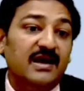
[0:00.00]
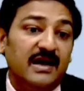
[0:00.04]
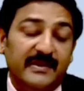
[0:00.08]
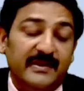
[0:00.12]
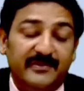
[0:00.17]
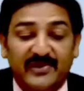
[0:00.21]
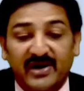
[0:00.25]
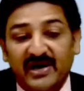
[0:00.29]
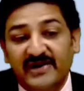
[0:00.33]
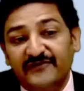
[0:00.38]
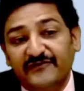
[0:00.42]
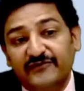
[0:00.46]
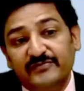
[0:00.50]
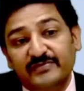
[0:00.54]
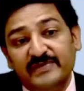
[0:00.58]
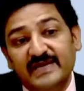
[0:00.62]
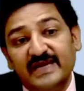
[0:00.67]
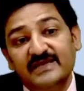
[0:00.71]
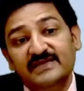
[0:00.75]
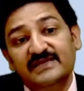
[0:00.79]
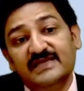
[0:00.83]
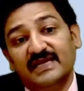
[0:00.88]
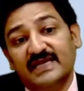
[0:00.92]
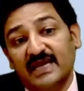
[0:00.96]
Apart from
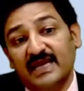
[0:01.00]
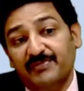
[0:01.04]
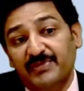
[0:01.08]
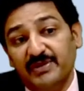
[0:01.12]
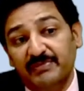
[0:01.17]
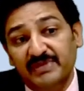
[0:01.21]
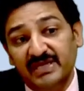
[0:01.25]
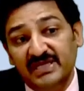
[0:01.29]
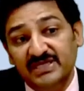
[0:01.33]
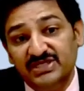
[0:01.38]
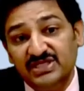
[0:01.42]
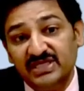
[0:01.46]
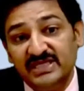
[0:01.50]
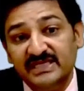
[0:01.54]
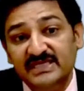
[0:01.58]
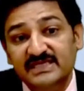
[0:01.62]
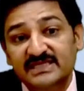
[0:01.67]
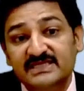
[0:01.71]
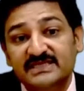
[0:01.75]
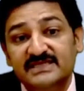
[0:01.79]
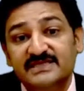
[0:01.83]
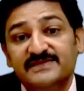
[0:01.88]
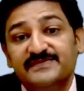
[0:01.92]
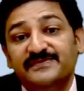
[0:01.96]
that, the
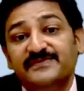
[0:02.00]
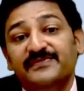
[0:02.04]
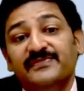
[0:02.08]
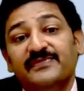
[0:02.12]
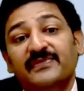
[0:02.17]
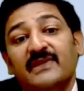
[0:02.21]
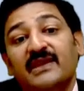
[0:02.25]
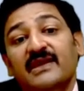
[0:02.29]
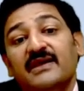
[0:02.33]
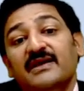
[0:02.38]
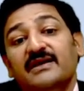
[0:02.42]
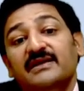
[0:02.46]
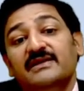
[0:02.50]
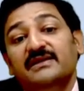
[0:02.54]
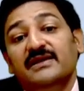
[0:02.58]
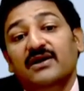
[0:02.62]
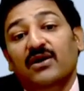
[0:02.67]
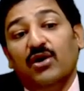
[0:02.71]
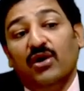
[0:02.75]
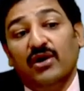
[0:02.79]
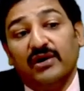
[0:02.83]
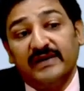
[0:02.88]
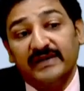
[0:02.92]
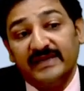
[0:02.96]
capabilities, the
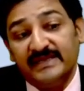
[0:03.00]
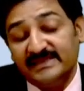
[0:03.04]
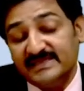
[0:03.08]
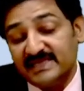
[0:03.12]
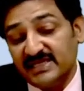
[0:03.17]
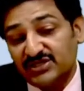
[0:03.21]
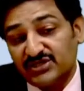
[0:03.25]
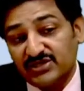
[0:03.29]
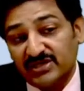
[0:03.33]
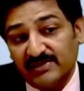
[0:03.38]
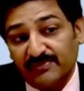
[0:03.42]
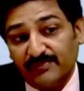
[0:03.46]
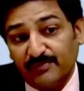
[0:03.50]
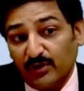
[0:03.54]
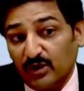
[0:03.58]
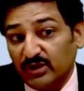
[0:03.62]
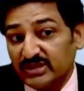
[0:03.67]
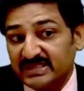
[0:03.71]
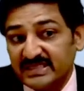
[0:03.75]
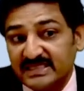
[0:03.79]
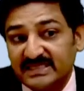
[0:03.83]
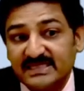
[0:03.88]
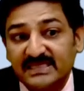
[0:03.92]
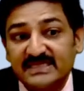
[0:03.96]
organizational
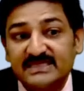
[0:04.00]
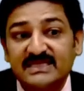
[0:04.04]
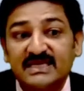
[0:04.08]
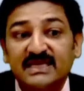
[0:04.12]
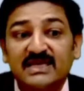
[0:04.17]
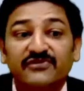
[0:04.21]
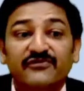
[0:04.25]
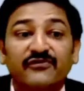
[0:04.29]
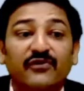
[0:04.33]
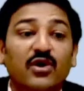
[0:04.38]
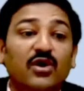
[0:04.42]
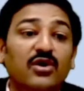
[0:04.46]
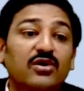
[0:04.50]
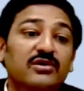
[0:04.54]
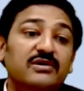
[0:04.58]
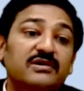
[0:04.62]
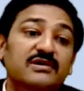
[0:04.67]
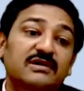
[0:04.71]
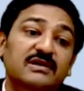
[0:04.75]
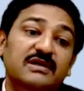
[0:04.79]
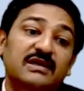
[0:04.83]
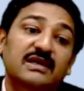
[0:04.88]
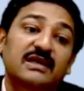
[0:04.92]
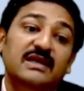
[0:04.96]
processes
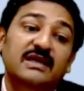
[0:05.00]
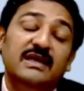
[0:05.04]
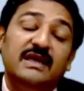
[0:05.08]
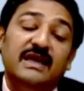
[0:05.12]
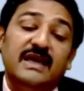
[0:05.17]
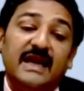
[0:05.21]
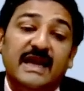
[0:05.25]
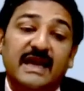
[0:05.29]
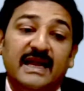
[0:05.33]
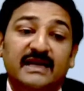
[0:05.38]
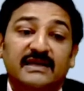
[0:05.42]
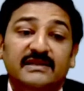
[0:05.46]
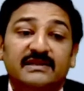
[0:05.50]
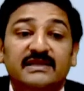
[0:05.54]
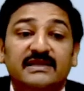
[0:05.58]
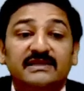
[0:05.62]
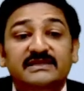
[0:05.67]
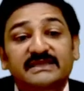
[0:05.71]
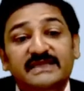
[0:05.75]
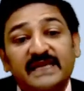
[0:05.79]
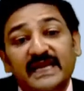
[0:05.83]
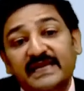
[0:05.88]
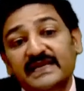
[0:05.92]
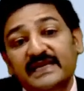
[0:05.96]
involved, and
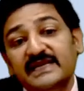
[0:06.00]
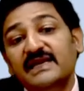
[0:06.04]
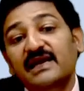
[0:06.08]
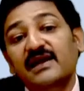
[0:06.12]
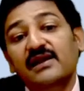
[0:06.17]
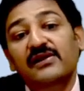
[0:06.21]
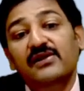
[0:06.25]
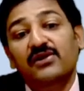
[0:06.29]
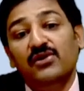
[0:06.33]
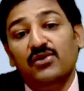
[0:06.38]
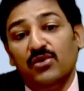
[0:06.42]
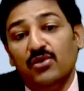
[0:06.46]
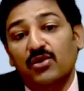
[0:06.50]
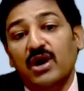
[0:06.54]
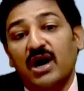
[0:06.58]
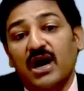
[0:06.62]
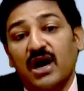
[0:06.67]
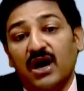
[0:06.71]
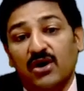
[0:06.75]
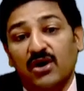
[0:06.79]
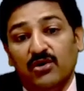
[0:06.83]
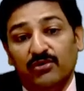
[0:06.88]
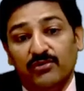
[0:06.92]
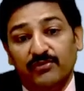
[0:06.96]
the technical
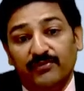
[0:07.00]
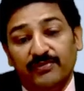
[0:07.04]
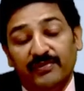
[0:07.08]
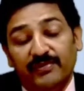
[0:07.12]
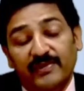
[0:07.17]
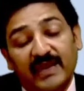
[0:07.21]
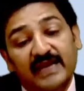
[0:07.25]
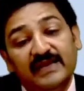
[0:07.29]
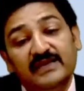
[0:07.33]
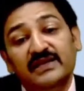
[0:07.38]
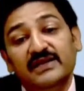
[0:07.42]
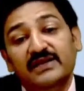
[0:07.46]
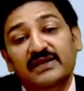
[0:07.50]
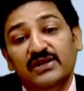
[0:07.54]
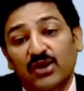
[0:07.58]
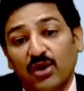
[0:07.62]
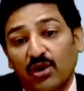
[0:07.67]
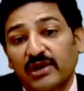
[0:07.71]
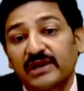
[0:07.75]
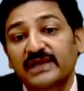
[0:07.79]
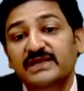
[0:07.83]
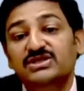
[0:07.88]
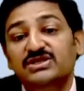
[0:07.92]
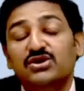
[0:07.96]
know-how and the
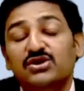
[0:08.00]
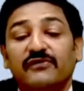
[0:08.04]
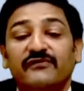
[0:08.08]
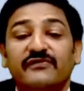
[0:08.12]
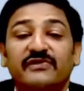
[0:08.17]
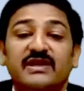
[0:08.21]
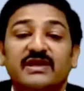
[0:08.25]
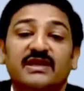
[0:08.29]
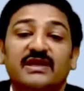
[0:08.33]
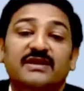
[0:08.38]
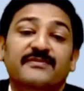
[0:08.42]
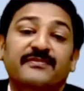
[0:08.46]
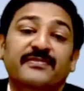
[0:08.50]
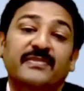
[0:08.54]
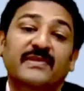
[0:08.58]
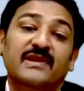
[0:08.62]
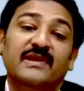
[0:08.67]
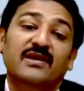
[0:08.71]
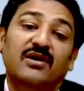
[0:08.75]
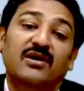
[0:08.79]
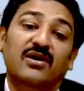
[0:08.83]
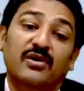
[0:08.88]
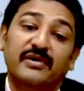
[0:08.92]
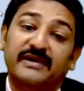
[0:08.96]
knowledge of the
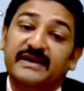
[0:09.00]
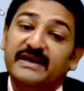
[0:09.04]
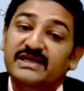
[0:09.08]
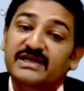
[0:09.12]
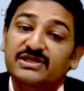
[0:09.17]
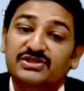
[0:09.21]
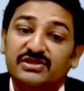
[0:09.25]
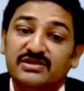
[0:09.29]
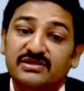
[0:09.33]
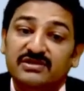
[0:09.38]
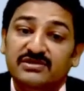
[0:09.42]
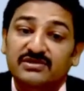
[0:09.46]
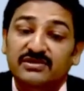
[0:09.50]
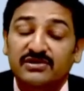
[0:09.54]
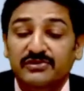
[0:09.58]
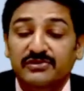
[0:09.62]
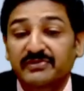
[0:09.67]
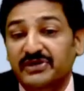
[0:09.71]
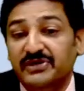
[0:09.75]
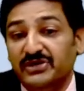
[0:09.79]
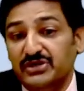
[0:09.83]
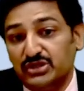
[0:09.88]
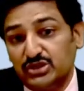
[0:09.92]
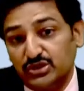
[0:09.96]
organization
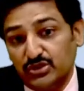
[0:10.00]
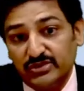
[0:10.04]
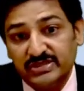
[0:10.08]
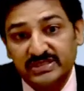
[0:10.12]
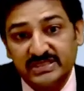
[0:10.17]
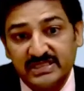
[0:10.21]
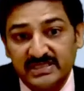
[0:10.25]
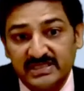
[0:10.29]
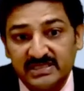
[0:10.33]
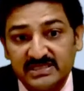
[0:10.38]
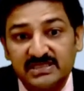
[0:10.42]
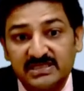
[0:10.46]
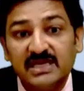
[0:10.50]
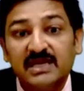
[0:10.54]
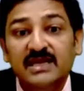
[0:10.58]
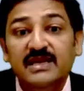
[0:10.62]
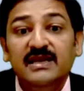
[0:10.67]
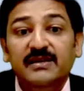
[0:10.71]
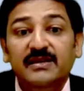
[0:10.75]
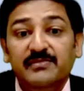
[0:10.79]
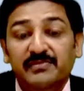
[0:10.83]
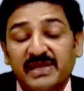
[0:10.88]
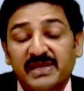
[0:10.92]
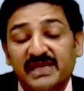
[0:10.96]
human resources
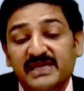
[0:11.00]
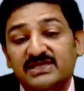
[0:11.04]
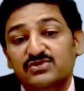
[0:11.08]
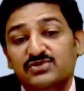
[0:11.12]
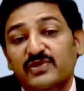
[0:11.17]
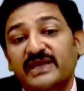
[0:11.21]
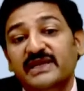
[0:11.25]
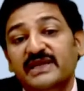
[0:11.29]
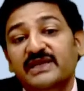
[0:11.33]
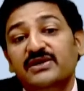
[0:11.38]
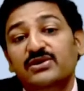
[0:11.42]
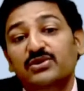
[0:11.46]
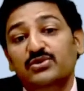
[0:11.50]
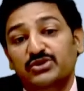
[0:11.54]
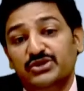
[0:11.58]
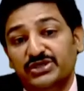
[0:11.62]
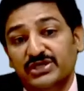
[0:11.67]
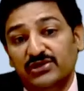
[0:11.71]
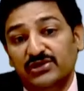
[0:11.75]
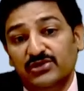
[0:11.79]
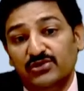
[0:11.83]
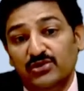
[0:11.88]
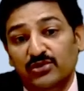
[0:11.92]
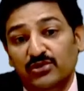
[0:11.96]
plays very
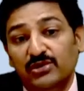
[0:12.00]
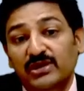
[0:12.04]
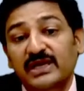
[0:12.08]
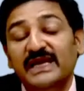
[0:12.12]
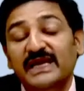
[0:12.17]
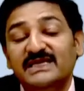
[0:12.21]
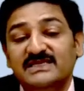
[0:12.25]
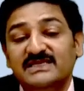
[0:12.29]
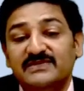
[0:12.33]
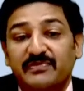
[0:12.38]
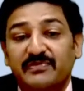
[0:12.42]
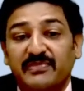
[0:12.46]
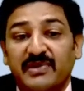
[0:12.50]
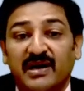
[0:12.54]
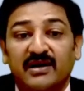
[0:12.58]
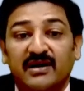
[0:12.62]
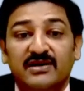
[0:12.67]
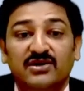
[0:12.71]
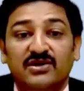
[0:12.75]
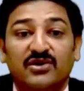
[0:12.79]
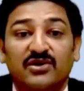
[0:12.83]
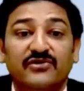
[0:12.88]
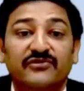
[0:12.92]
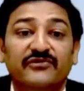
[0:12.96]
crucial role as a
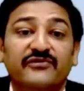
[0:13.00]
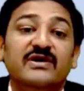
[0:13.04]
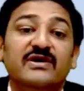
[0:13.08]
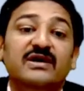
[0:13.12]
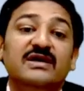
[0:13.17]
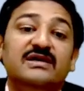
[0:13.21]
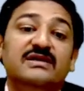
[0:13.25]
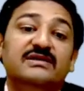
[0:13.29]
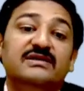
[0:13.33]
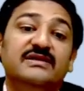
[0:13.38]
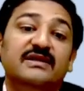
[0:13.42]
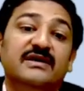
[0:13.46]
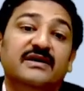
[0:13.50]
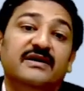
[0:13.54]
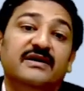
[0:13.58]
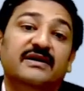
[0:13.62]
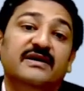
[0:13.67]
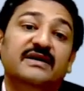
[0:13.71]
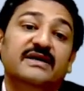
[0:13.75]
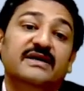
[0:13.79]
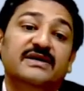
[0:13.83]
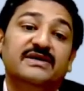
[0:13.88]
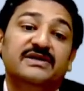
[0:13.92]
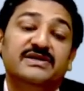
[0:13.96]
part of
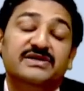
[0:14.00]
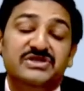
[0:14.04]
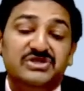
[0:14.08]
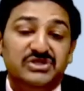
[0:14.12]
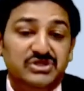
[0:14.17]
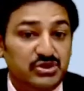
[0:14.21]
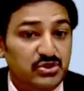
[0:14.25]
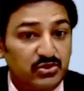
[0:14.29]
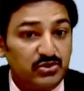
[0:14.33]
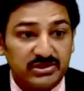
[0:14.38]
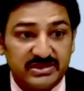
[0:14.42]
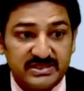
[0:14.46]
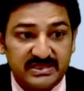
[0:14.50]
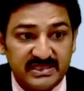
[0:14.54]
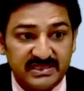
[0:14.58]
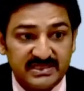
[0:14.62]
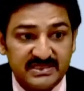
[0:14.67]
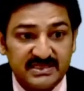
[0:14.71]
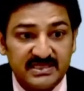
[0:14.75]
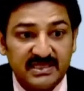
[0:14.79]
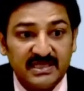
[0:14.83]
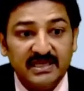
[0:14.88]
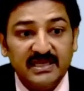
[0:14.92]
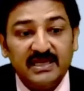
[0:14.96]
the
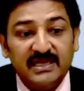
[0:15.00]
resources.